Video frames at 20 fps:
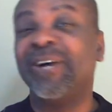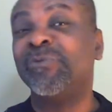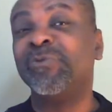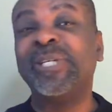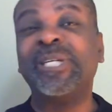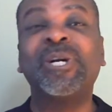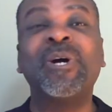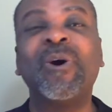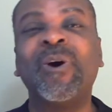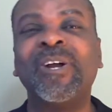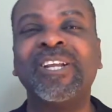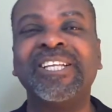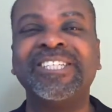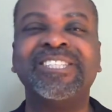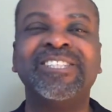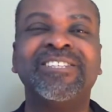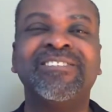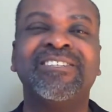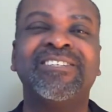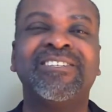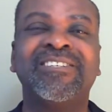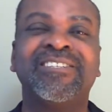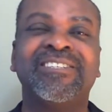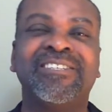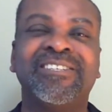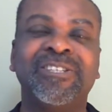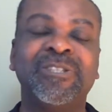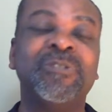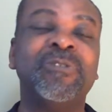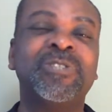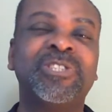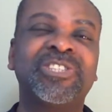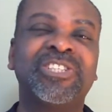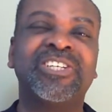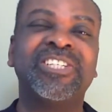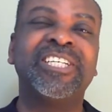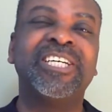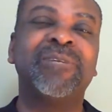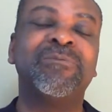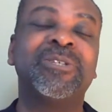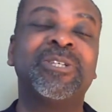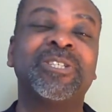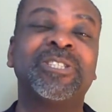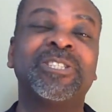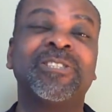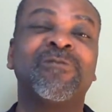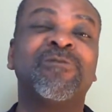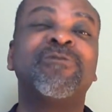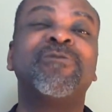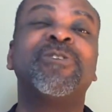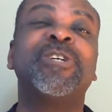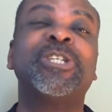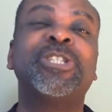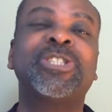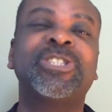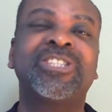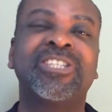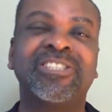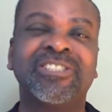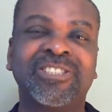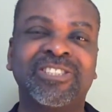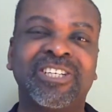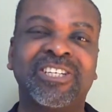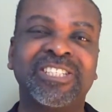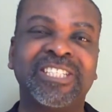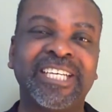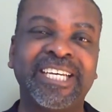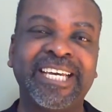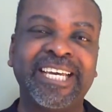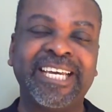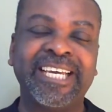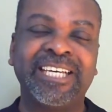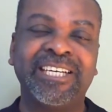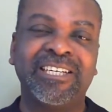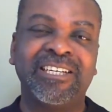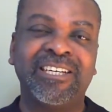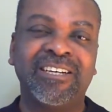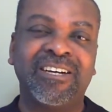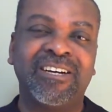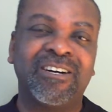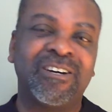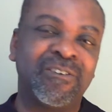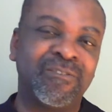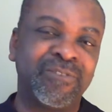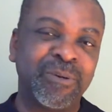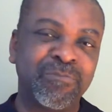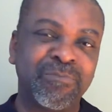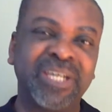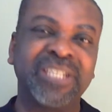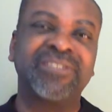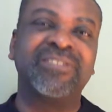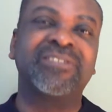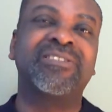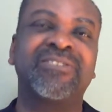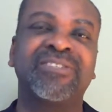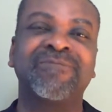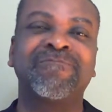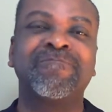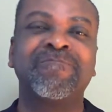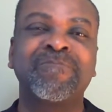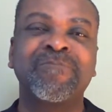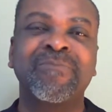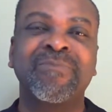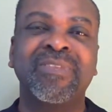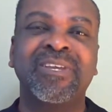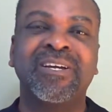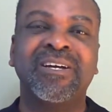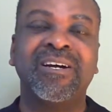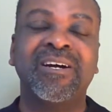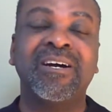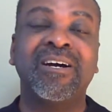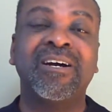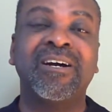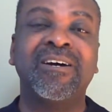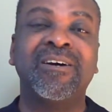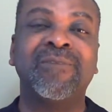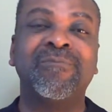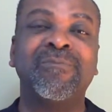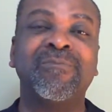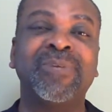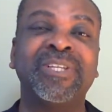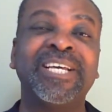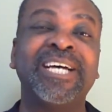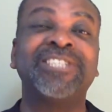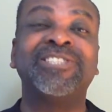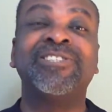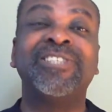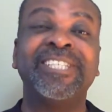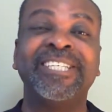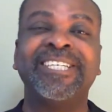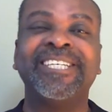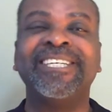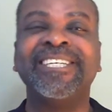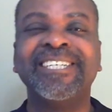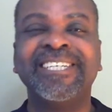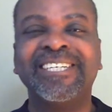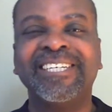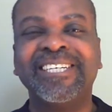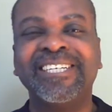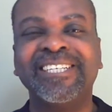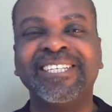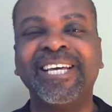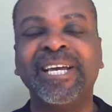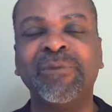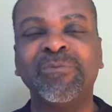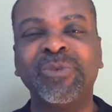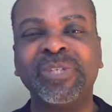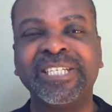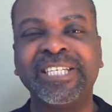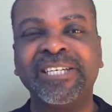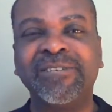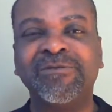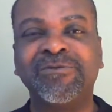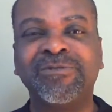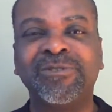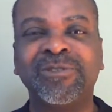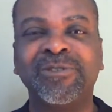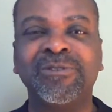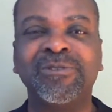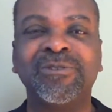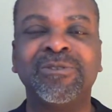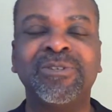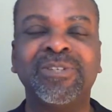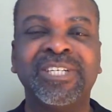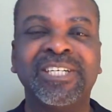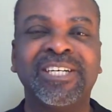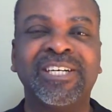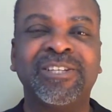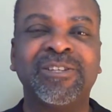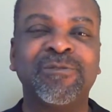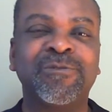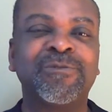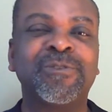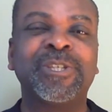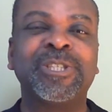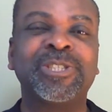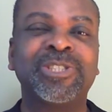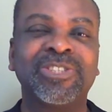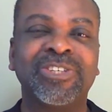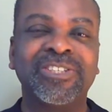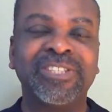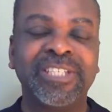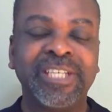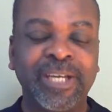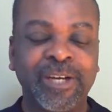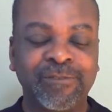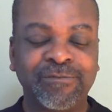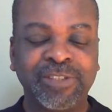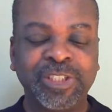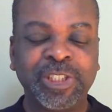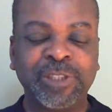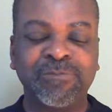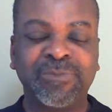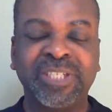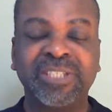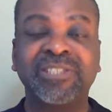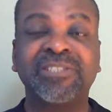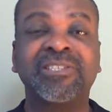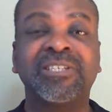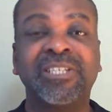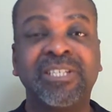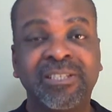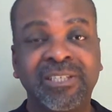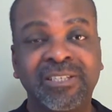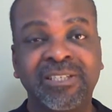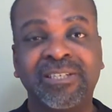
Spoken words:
We call it the Youth Sunday because the first Sunday of the month. That's the name we give to the first Sunday of each month